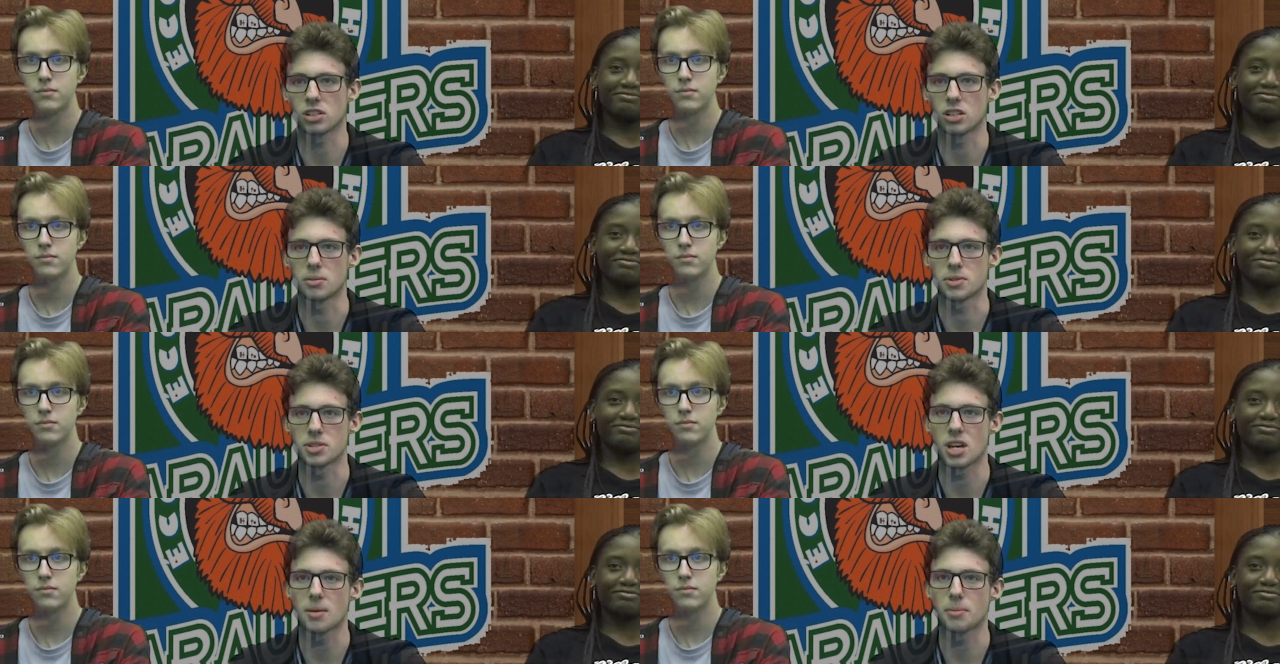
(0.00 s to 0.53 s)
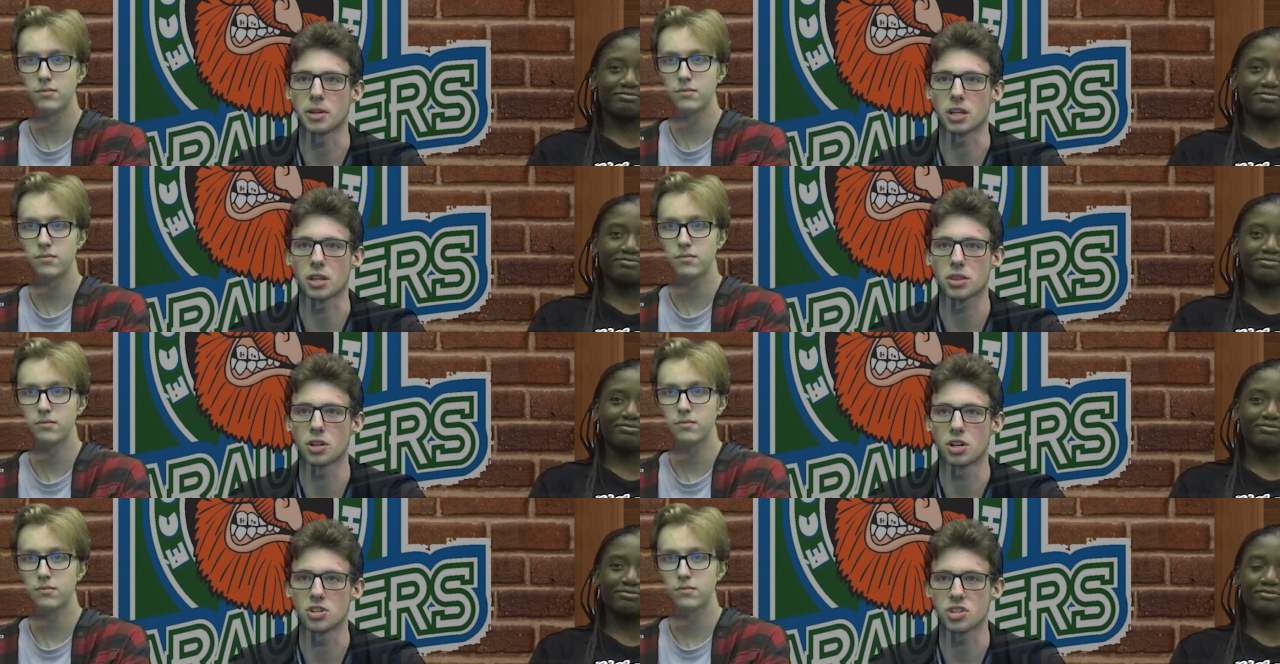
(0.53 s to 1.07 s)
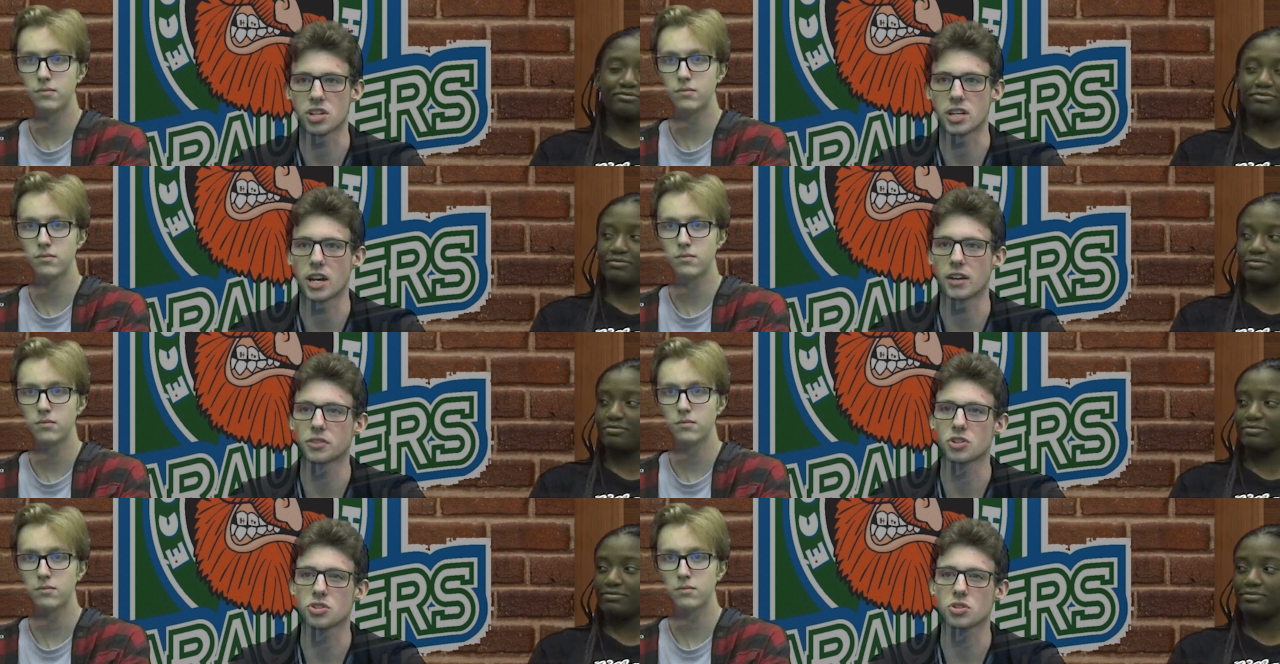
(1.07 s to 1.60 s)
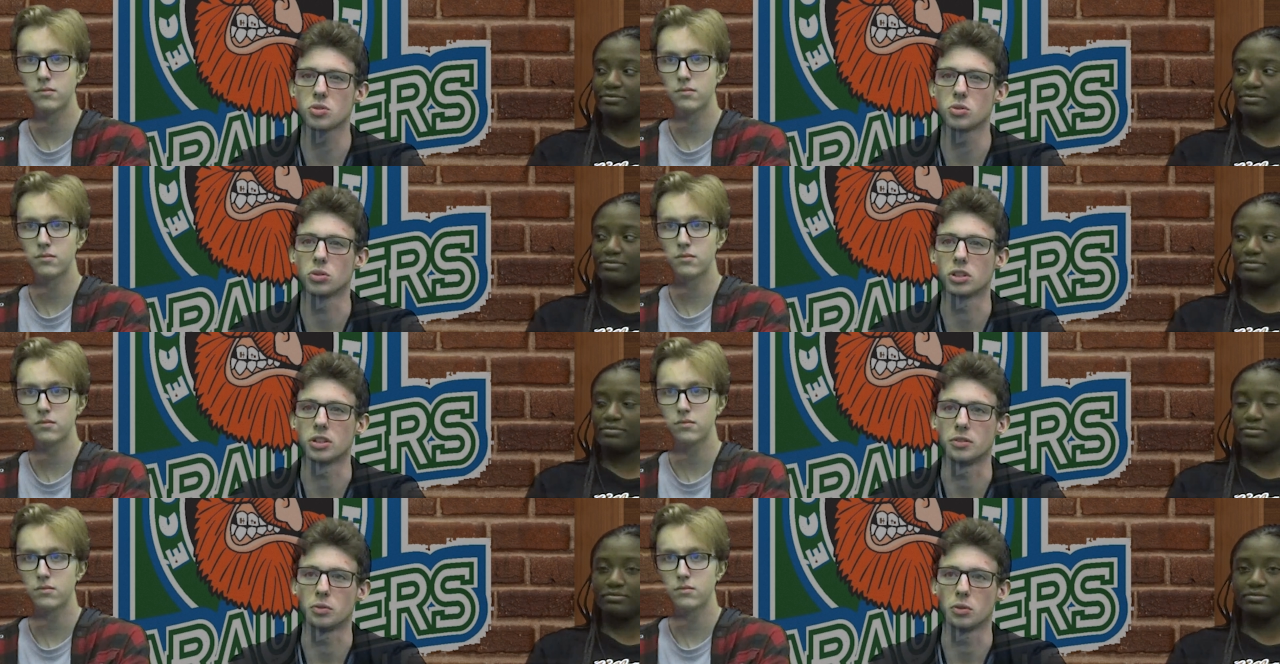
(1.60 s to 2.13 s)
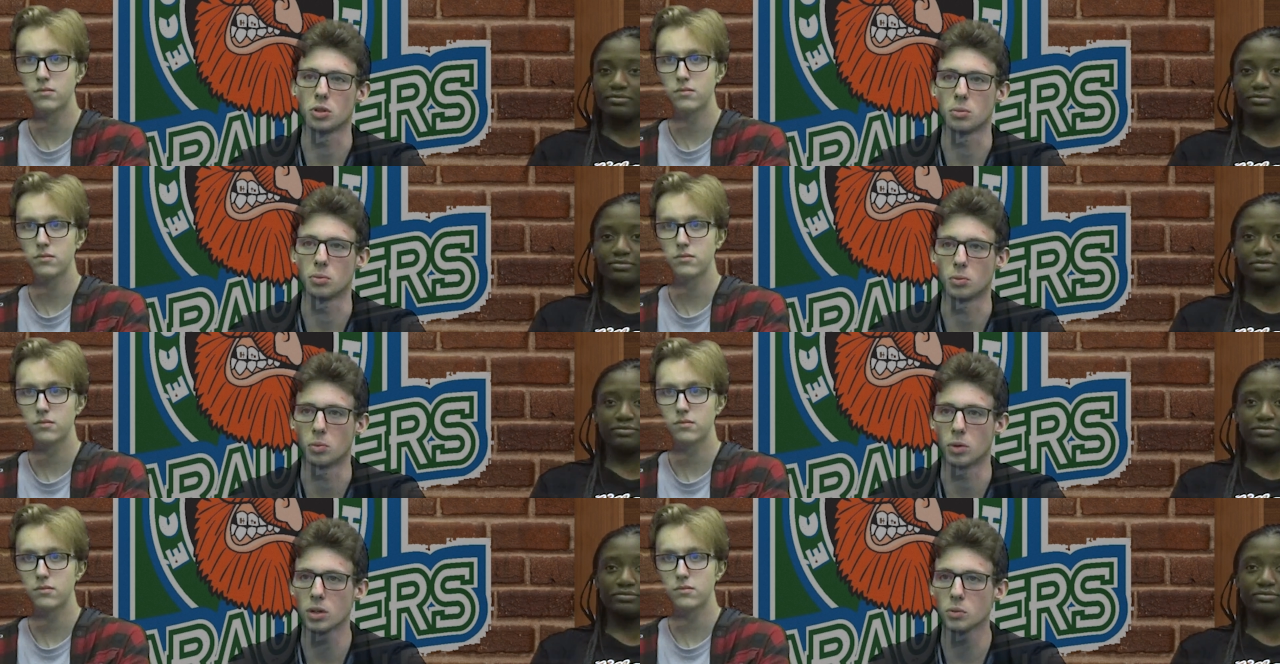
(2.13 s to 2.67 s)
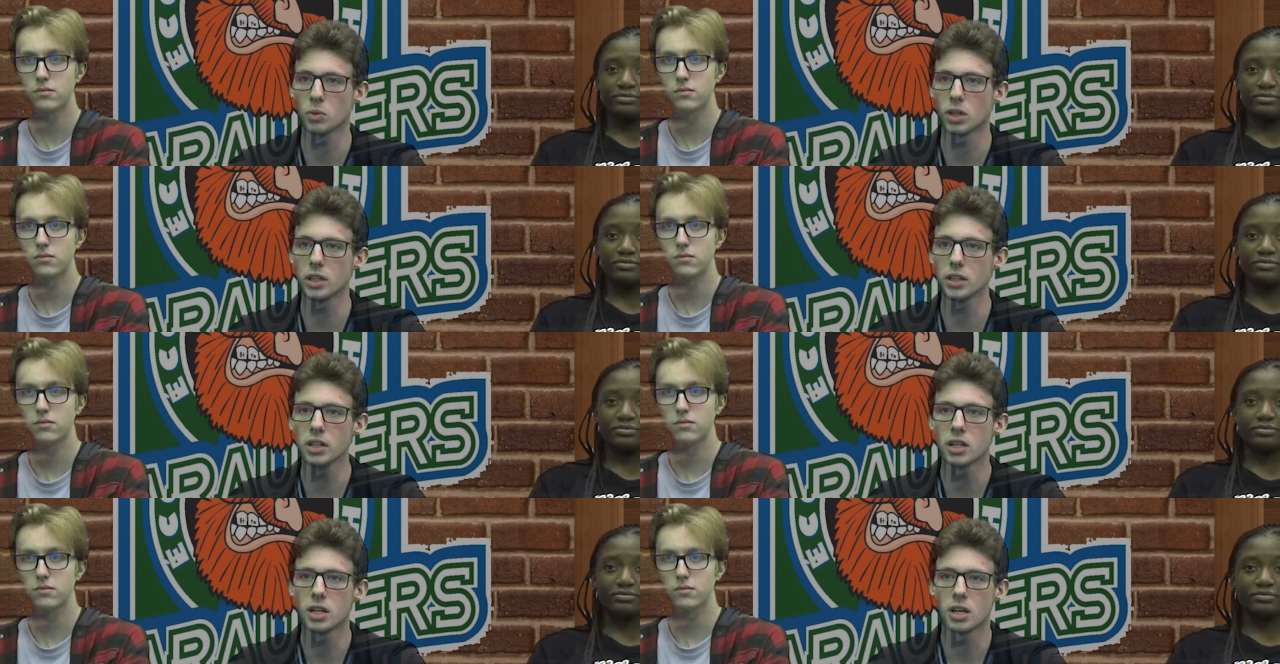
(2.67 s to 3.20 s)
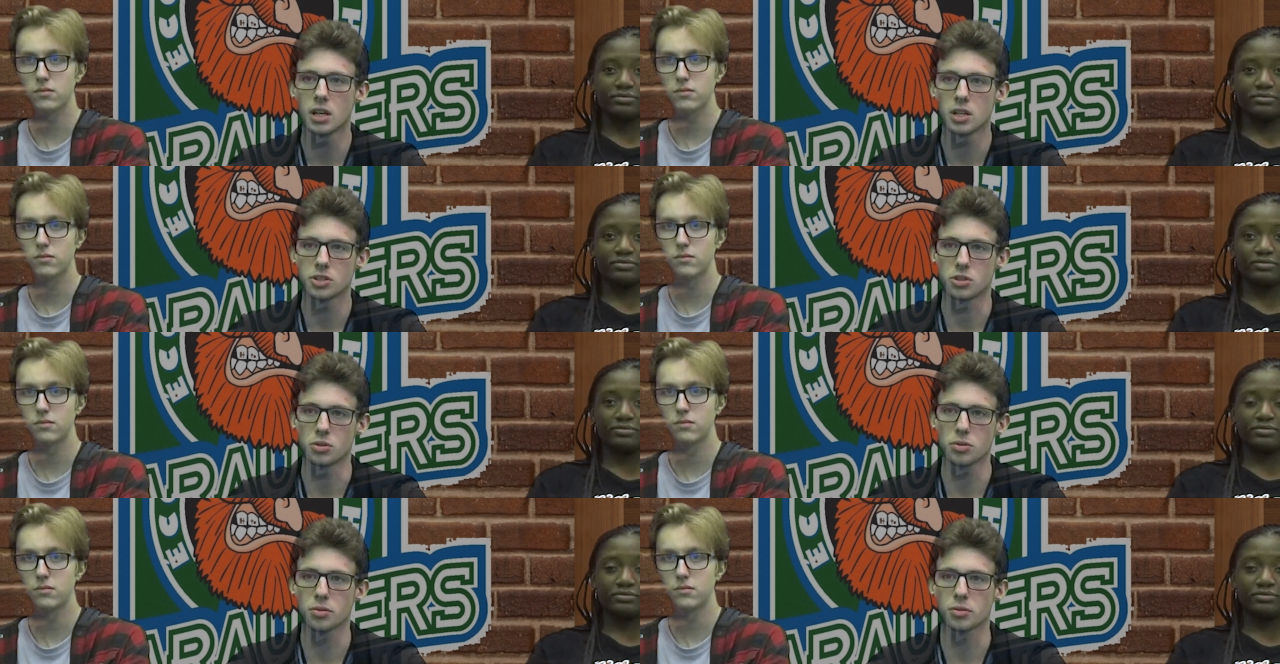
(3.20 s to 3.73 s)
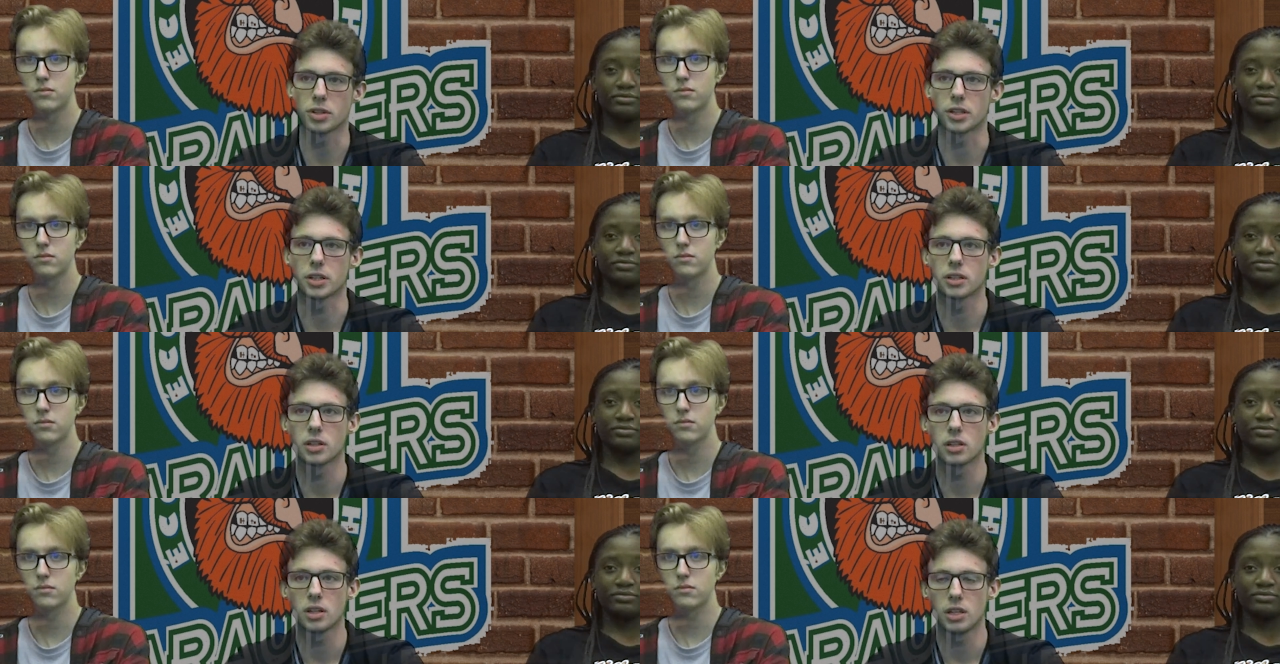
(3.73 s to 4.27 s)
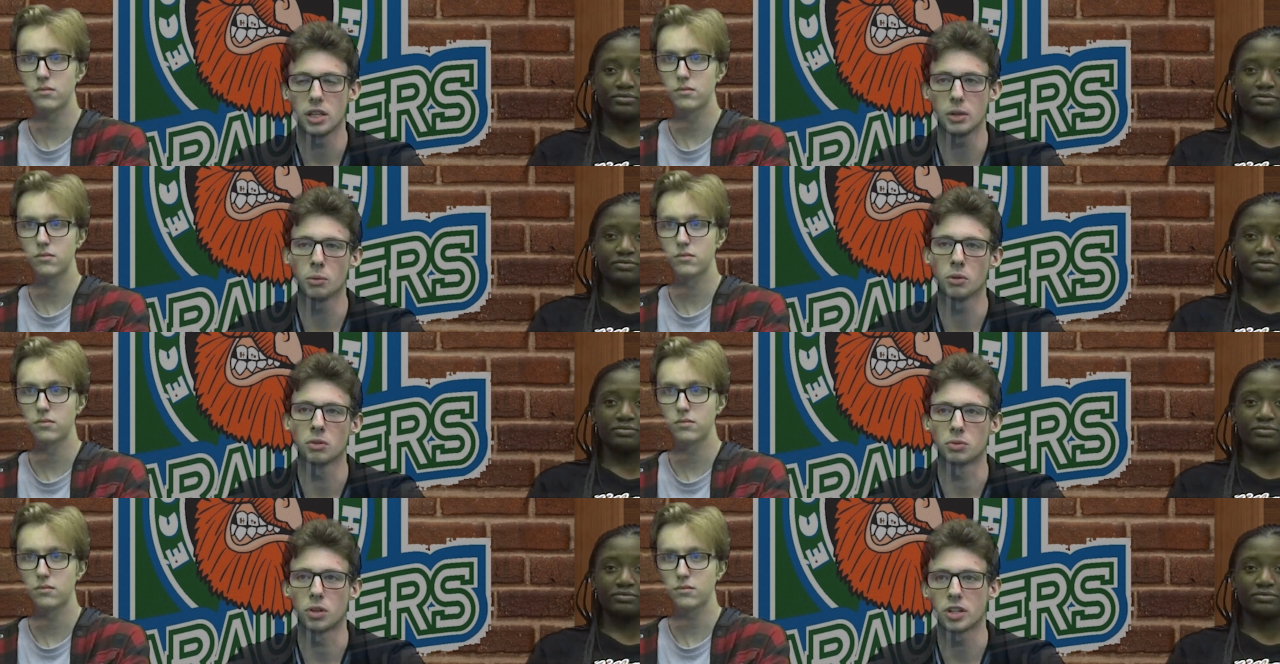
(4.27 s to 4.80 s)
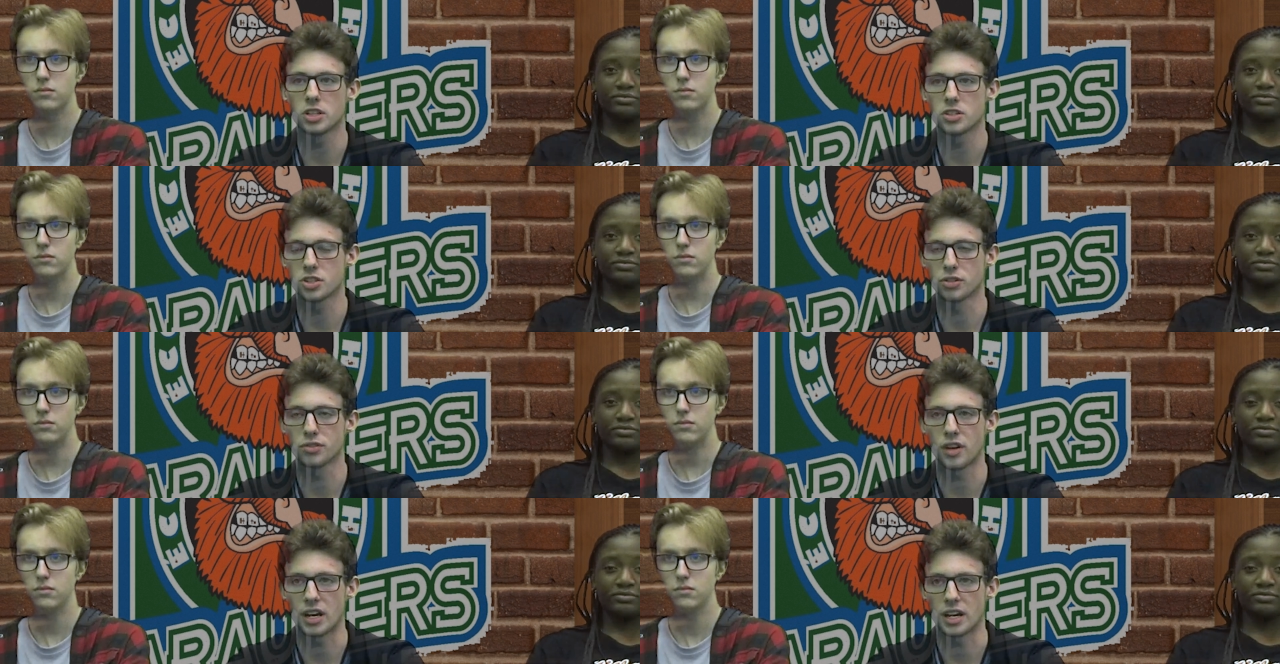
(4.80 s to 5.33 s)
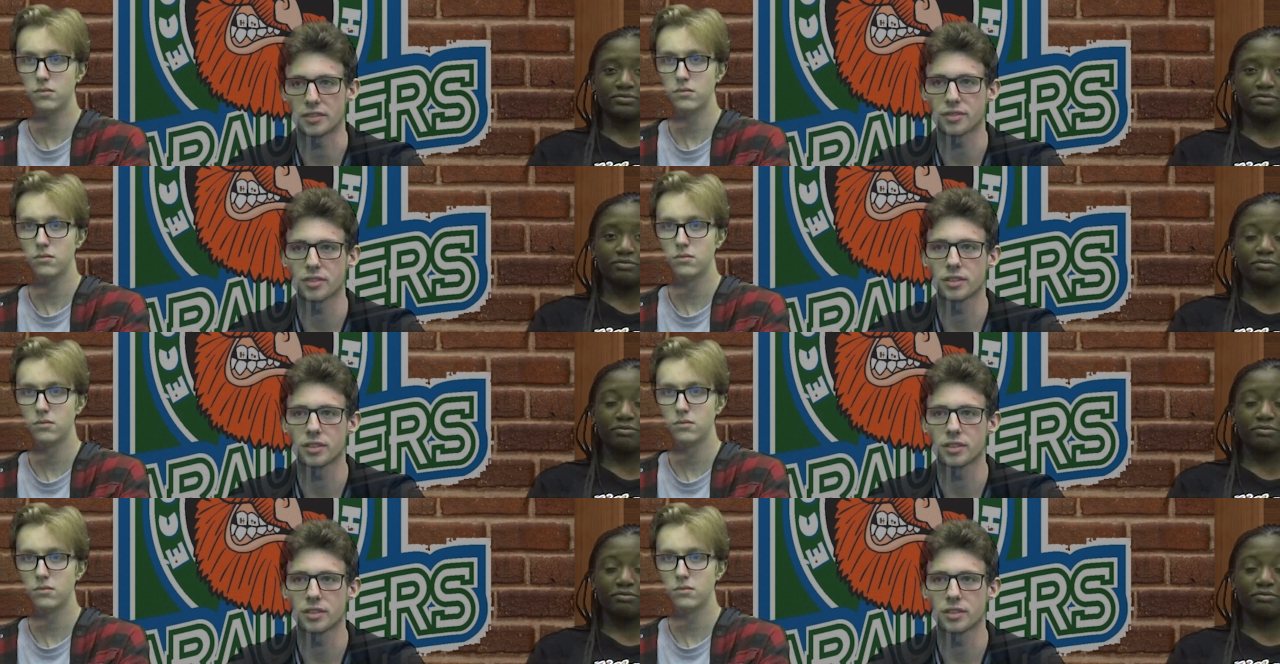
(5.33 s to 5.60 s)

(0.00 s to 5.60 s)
Speaker 1: club is happening Thursday after school in room 1123. It will run until 5.